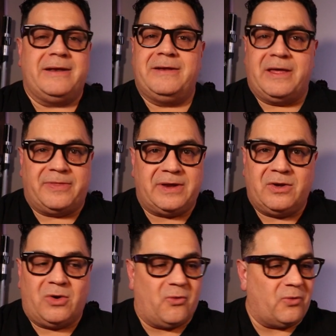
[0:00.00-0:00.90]

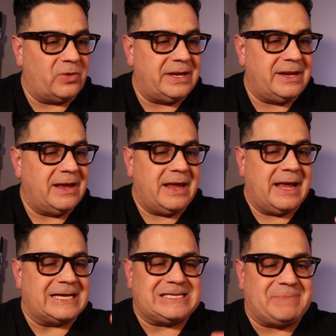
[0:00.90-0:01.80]
Nothing overly
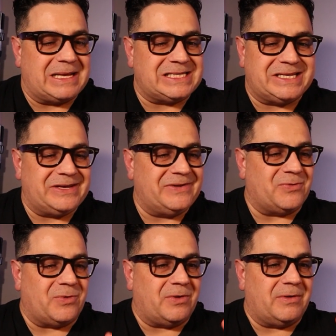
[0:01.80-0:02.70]
expensive
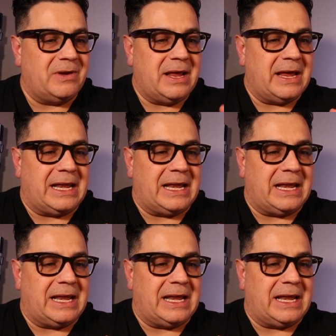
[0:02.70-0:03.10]
or